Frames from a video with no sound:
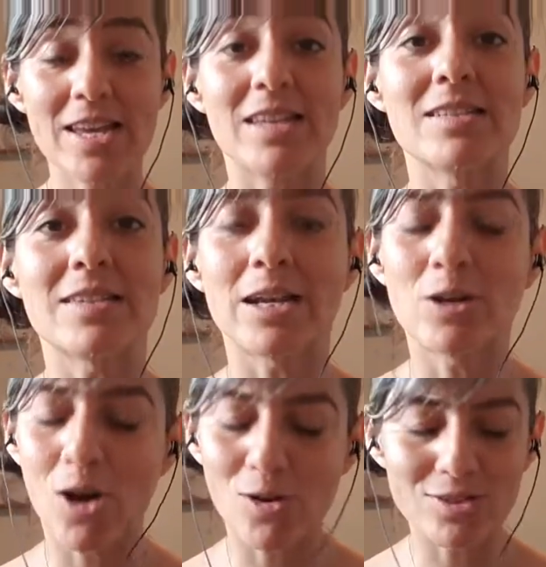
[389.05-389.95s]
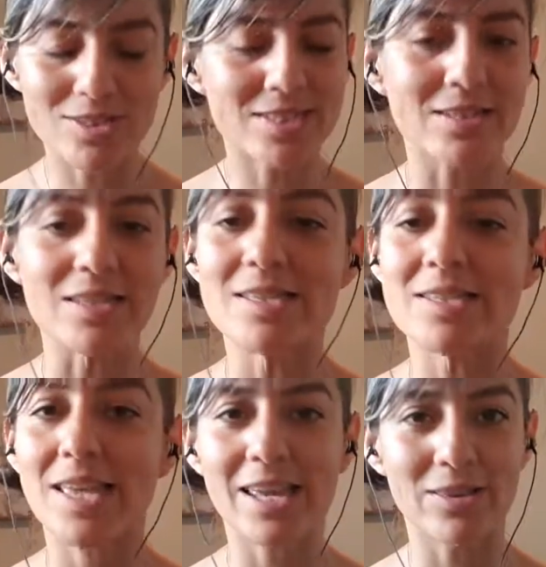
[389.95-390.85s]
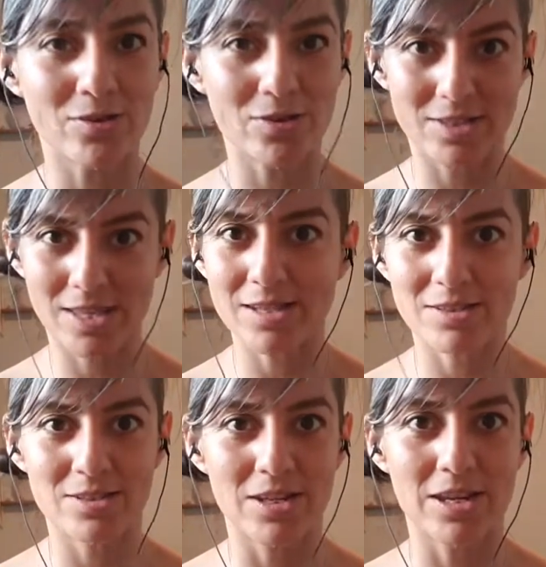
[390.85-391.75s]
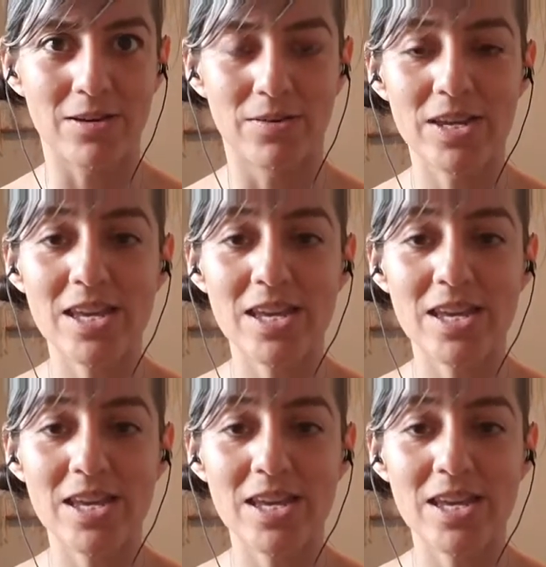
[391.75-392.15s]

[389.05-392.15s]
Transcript: It's like constantly saying those things to you.